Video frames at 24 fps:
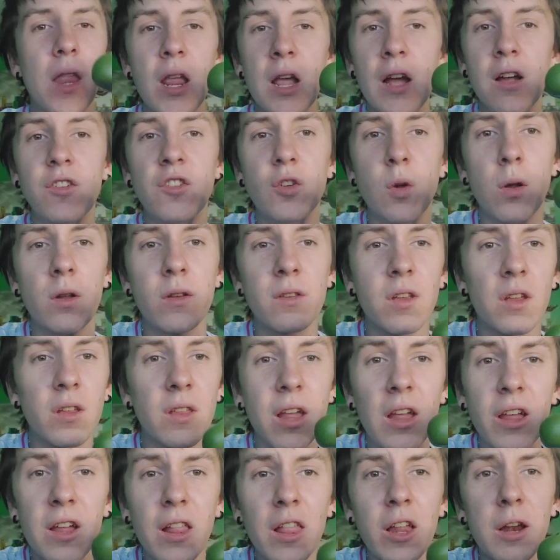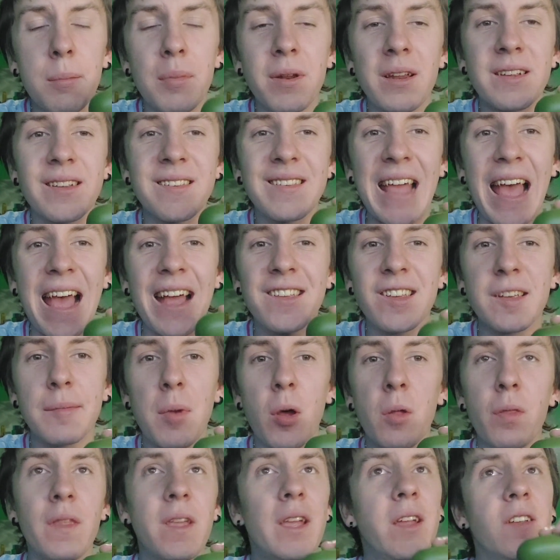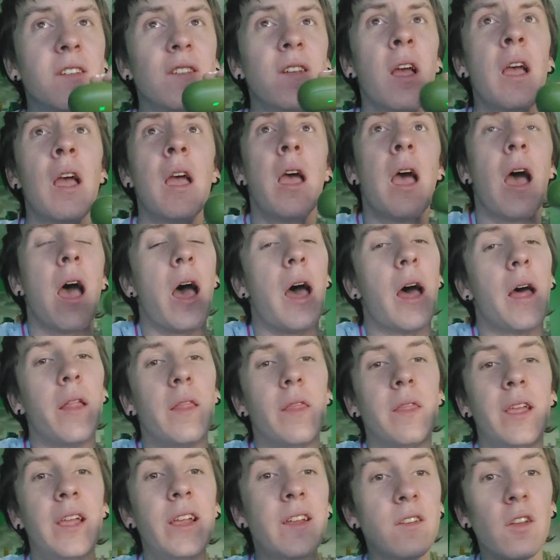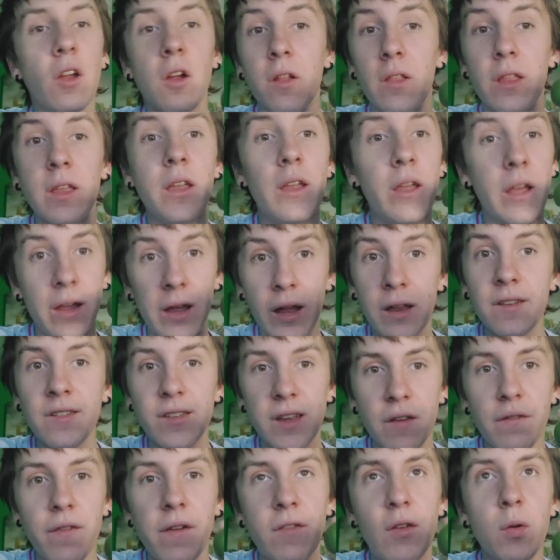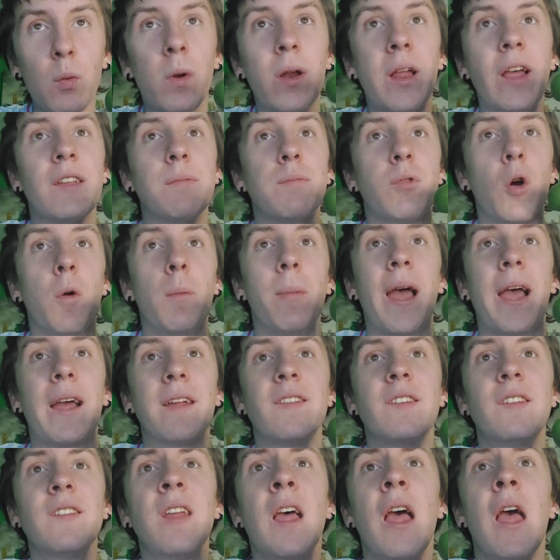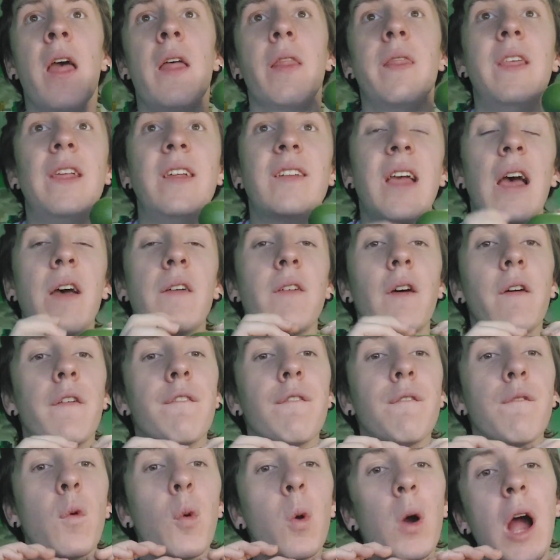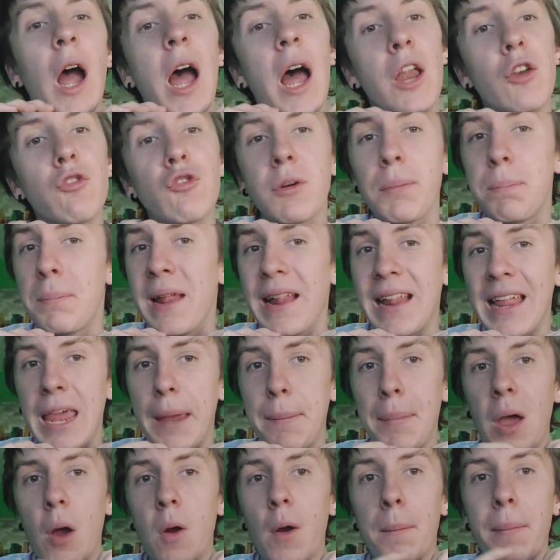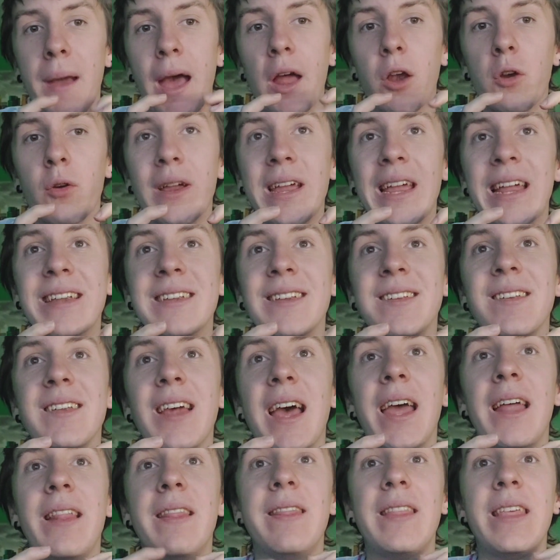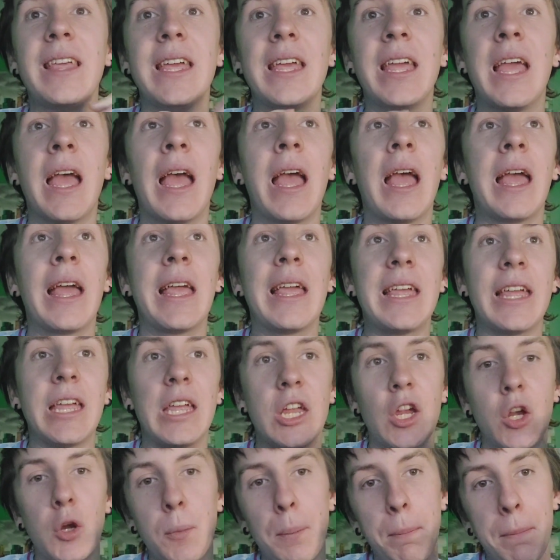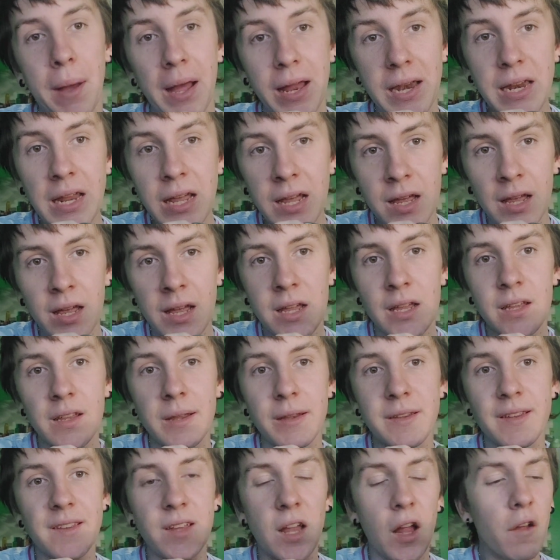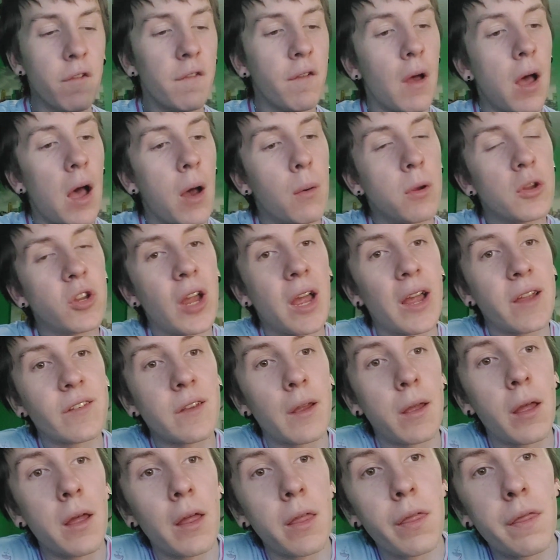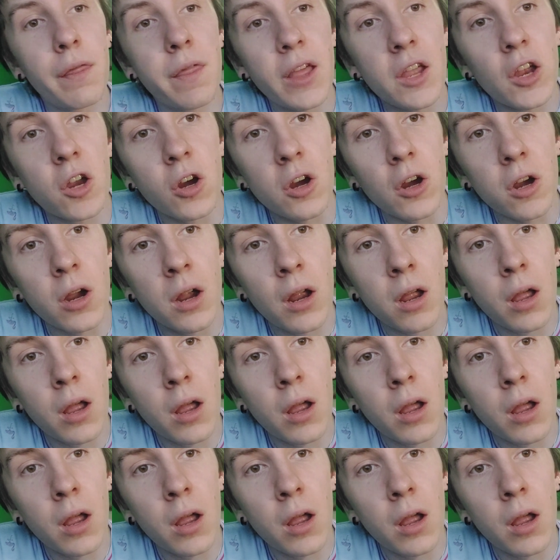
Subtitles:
So I'll tell you a little bit of stats about these. These are the, again, Z51s Pro Maxes. These have a 400 milliamp hour battery inside the earbud itself, which has a thicker